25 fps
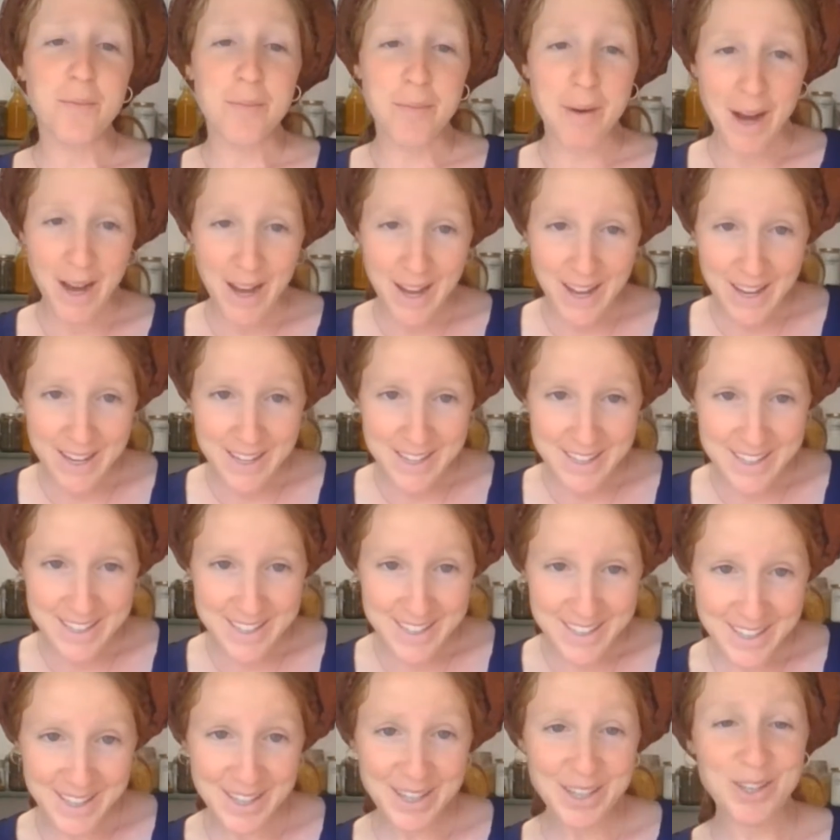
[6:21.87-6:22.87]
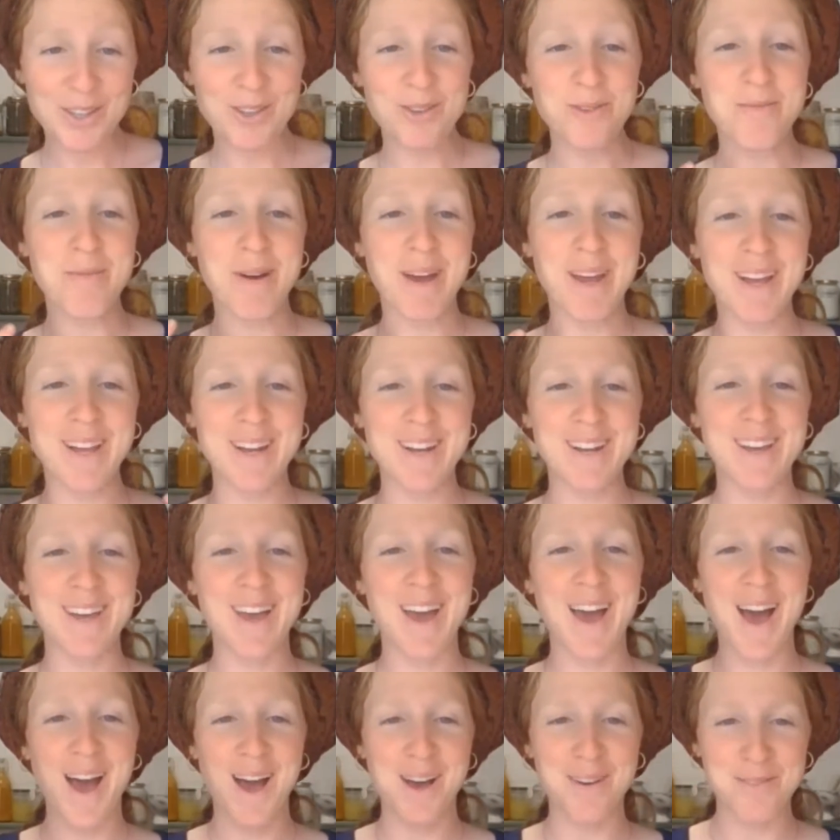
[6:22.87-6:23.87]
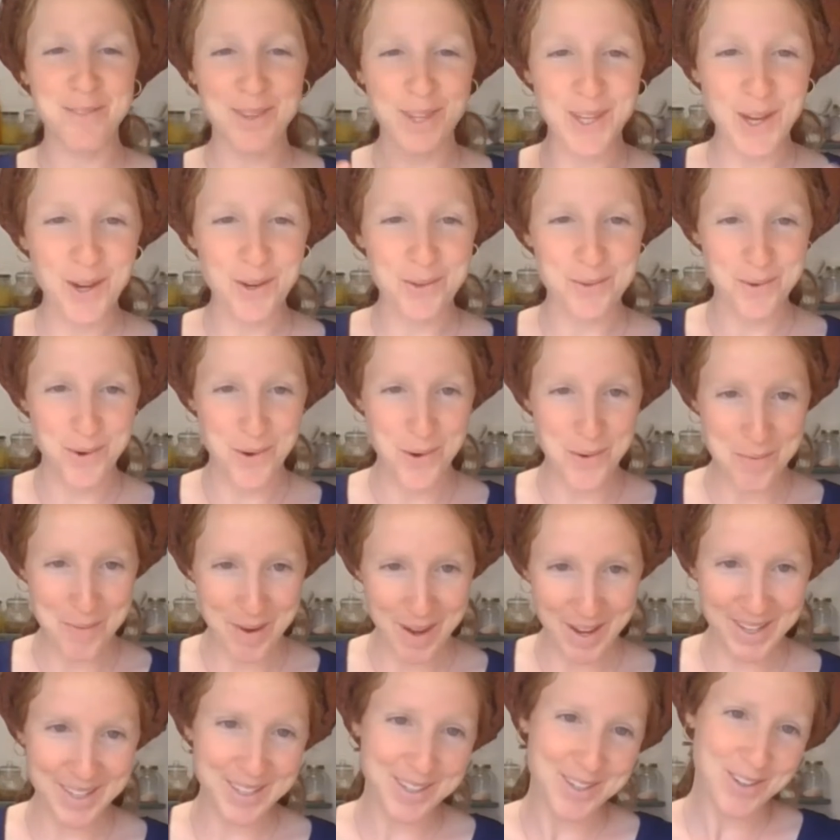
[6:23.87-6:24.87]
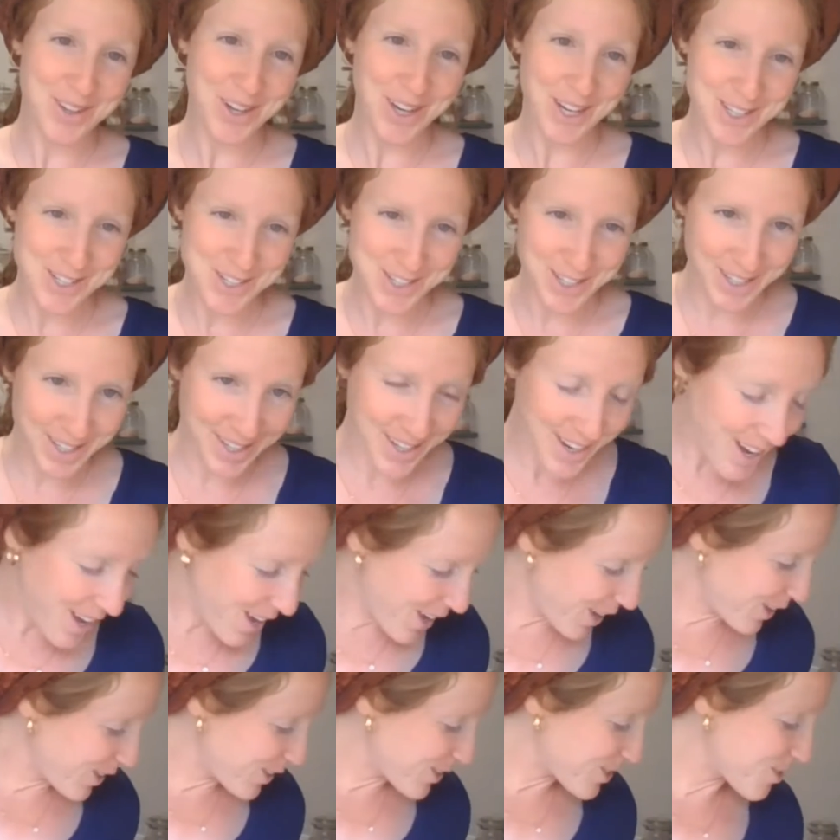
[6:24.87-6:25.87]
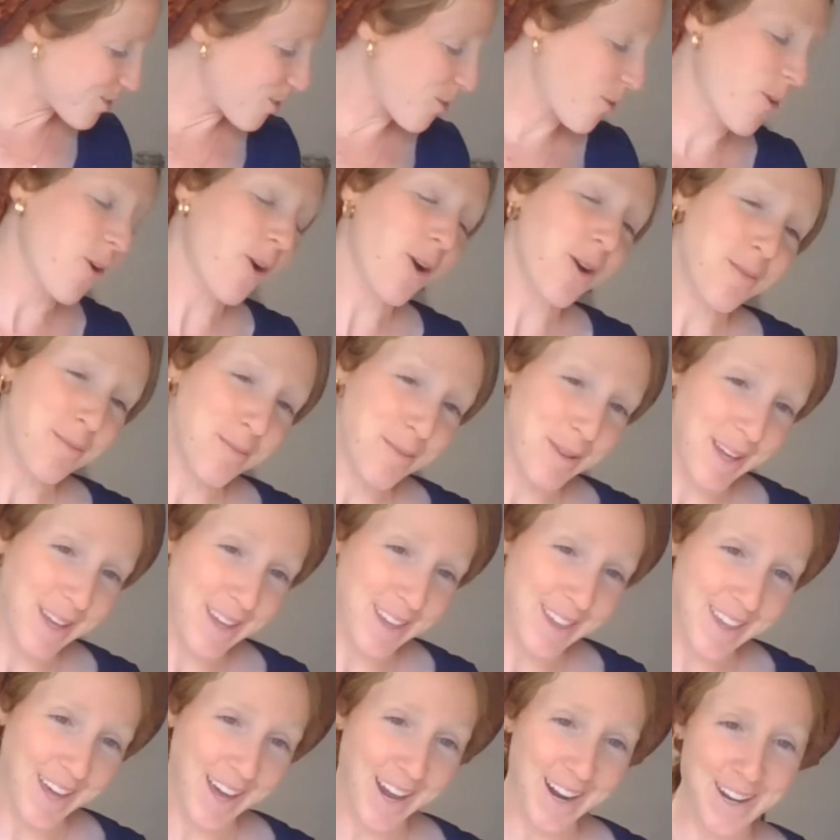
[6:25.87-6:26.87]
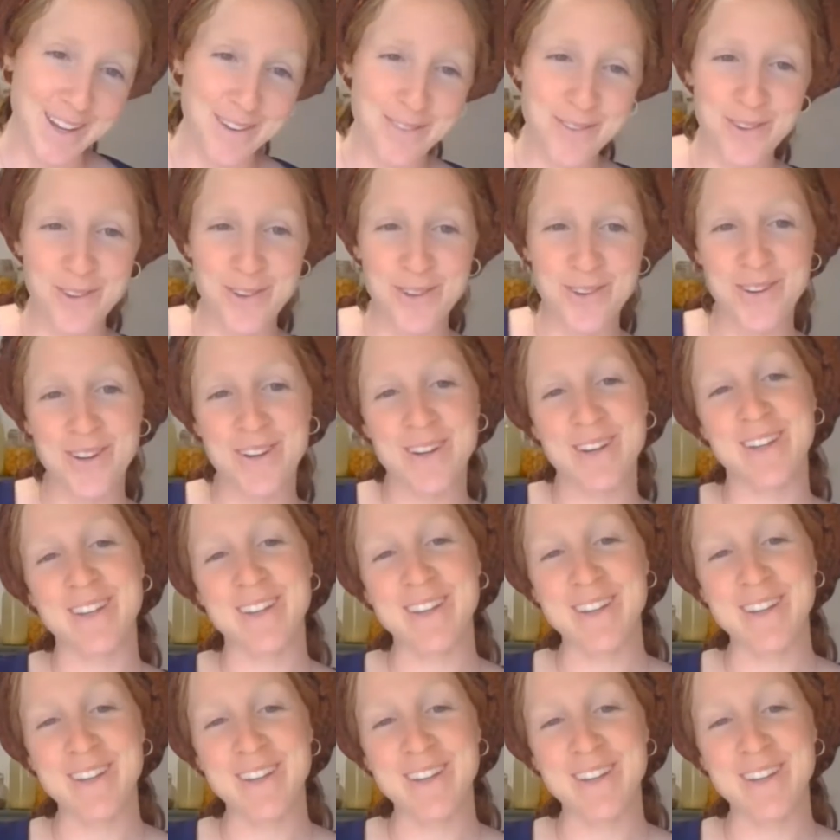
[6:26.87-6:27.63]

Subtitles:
but you might have the aroma in your kitchen. So it could be that if you